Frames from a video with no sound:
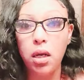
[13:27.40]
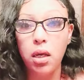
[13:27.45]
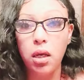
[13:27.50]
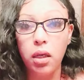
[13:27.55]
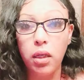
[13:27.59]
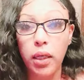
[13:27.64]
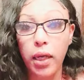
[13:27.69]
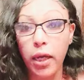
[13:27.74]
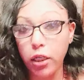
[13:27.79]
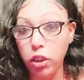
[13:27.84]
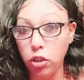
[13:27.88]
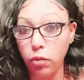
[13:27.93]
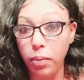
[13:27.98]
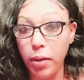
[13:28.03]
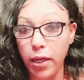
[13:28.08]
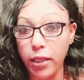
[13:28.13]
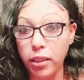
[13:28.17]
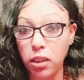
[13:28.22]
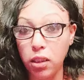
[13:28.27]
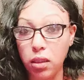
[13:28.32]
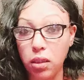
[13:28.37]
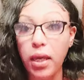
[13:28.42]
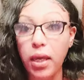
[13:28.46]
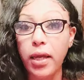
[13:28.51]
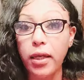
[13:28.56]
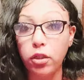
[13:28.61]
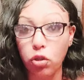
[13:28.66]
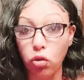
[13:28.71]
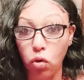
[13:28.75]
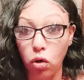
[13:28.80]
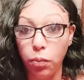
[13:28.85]
Cancer, Pisces,
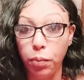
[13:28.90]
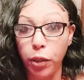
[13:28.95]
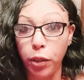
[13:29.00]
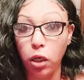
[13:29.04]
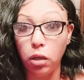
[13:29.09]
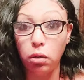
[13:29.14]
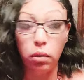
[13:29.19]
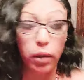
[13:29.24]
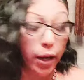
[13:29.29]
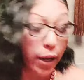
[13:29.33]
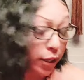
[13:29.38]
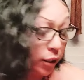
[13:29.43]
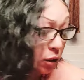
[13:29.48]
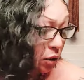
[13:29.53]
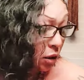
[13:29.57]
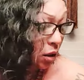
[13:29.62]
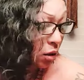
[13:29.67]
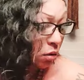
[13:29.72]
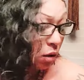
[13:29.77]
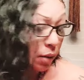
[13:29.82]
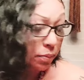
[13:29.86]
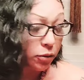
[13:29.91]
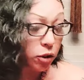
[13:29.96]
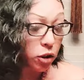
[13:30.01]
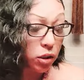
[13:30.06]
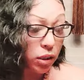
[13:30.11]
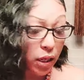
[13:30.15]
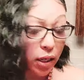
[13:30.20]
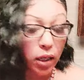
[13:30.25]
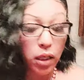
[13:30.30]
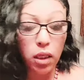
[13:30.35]
and Scorpio. Okay, so I'm just
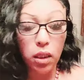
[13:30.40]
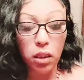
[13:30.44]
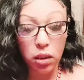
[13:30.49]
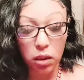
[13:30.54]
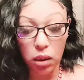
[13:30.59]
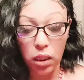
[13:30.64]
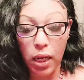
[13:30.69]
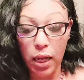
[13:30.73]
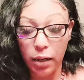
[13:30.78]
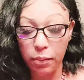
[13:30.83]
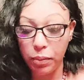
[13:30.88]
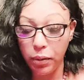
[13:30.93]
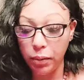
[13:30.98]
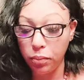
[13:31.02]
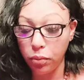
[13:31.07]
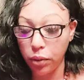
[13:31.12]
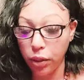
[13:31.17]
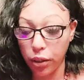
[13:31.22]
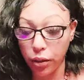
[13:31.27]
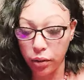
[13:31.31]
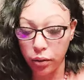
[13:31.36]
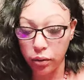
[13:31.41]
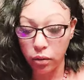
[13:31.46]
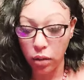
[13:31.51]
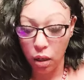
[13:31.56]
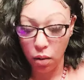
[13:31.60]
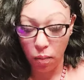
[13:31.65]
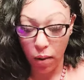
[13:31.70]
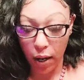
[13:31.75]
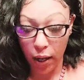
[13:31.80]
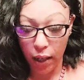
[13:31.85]
saying, it is a lot of people here,
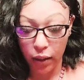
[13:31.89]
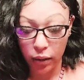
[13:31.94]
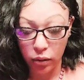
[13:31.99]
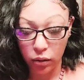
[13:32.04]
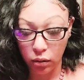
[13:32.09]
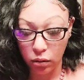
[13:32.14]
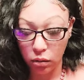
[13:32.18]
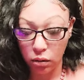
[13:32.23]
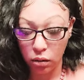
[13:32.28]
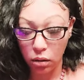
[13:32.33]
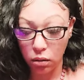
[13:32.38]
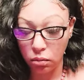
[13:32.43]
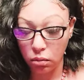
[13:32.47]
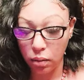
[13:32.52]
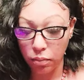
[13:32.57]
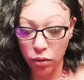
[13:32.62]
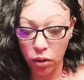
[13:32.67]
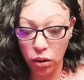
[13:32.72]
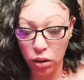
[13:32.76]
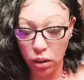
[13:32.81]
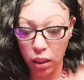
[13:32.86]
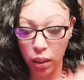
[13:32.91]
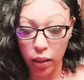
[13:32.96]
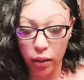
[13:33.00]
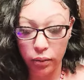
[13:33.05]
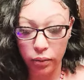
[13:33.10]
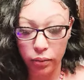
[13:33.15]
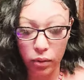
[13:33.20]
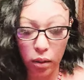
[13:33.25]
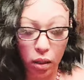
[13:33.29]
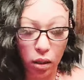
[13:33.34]
all right? You know, I'm just saying,
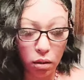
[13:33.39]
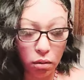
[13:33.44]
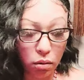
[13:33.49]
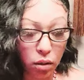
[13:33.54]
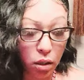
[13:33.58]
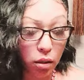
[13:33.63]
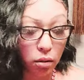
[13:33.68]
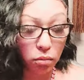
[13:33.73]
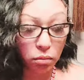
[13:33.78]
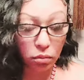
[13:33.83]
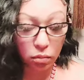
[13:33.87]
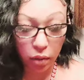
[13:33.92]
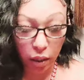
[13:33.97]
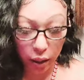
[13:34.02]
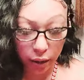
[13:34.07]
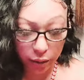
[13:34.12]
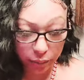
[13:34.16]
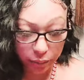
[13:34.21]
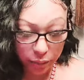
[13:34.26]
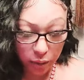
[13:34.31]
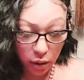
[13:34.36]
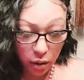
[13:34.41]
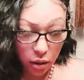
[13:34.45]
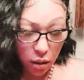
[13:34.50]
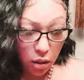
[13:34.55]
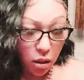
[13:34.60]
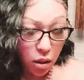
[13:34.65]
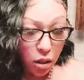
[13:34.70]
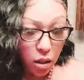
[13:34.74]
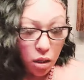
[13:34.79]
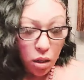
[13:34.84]
I don't know, okay?
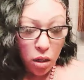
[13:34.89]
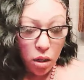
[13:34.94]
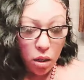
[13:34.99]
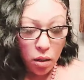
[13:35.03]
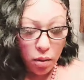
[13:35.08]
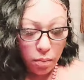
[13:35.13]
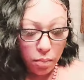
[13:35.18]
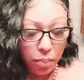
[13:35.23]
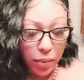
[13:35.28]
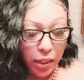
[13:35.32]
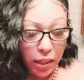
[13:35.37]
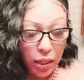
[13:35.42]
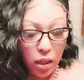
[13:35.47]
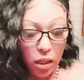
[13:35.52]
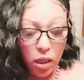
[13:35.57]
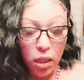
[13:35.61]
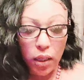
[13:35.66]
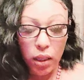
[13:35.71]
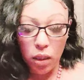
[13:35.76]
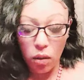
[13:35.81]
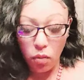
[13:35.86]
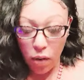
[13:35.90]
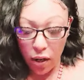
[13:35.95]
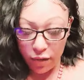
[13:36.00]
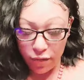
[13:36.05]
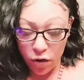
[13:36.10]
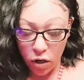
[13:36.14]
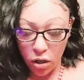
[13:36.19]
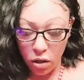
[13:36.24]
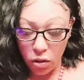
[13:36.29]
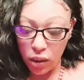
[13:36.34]
But uh, anyway,
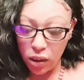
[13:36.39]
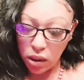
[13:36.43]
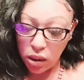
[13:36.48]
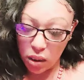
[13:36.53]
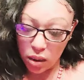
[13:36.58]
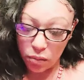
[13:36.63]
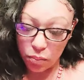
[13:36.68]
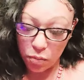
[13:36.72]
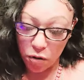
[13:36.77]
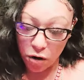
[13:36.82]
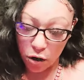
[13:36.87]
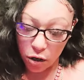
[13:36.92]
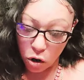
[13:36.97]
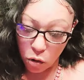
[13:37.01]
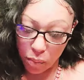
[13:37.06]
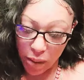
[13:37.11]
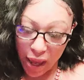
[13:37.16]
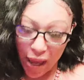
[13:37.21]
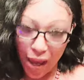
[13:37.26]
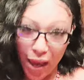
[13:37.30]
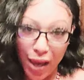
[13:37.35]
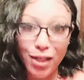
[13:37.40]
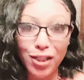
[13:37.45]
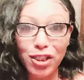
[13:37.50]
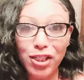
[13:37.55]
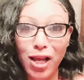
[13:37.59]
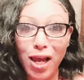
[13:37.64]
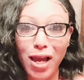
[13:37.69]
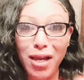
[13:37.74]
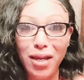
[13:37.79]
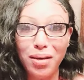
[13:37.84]
Virgo, this is Virgo
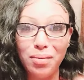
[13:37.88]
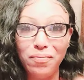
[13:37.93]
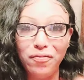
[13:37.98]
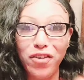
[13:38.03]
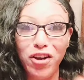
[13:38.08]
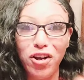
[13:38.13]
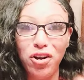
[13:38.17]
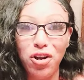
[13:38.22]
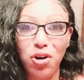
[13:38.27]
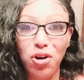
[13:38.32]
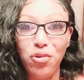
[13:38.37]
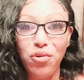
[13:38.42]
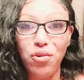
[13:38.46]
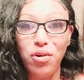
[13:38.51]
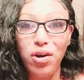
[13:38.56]
Bash. I am Virgo.